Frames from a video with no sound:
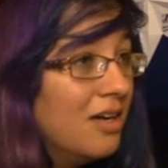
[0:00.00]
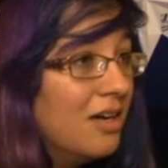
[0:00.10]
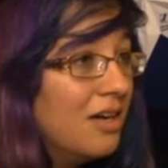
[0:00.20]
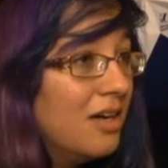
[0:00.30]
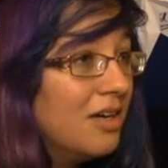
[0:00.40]

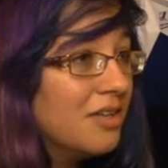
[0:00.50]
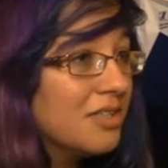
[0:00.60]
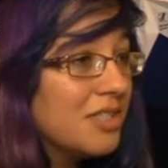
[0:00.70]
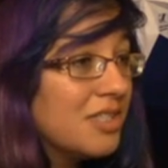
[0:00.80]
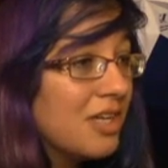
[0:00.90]

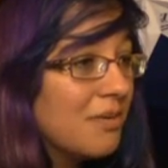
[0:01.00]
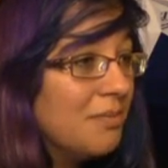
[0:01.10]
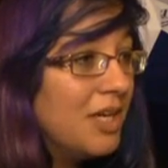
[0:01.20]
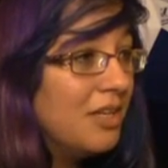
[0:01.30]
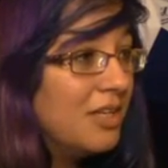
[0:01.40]
Oh, suck
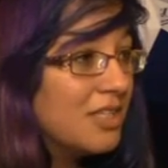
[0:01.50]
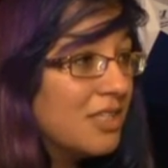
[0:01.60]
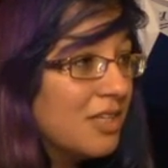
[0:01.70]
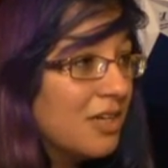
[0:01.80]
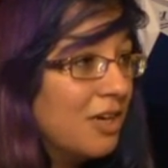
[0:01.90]
my
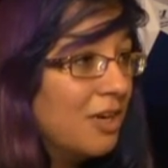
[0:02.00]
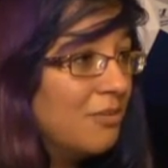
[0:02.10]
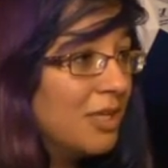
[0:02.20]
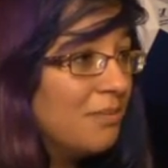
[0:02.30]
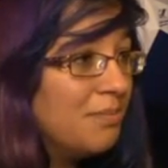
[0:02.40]
nuts and call
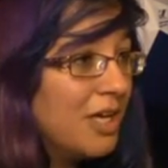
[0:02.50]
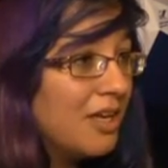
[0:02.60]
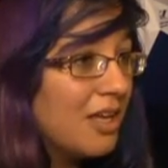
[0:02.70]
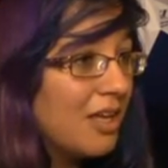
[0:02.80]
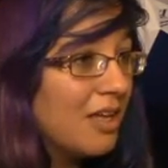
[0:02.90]
me
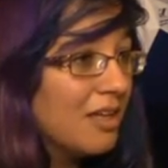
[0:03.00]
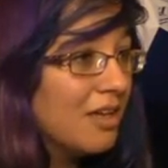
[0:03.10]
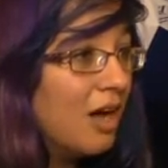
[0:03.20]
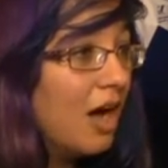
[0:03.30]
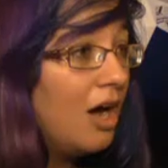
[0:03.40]
Betty.
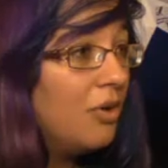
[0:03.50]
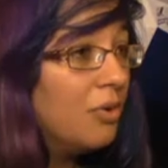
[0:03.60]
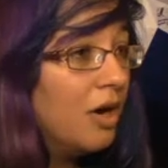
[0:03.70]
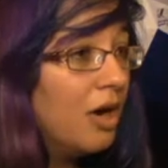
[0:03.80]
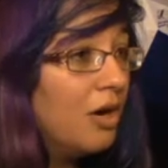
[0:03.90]

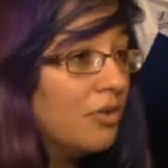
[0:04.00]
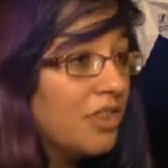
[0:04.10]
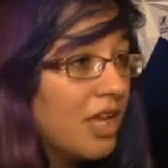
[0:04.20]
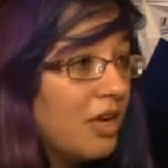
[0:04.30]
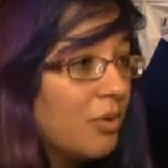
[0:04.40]
Oh! Oh,
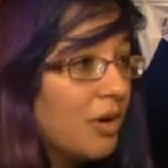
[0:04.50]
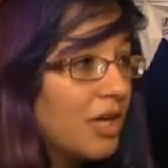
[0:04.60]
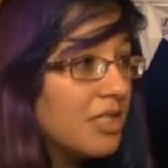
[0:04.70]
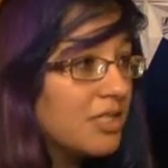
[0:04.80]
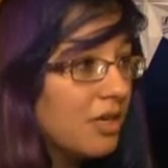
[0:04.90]
thank
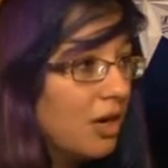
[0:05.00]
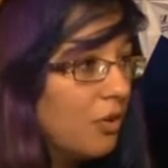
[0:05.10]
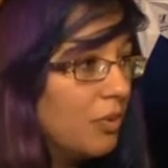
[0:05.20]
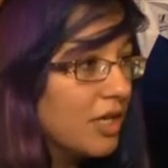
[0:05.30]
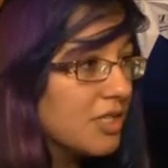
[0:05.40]
Christ!
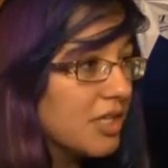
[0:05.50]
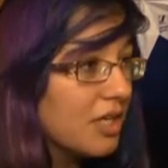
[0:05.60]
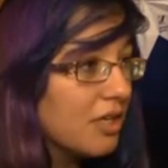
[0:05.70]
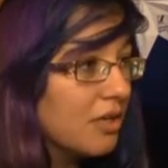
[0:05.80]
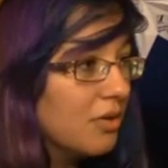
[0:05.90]
Oh, wait a
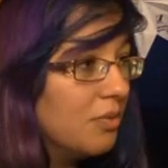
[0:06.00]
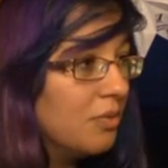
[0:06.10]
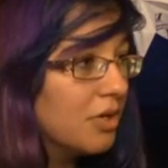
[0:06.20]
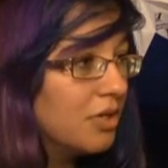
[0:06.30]
second. What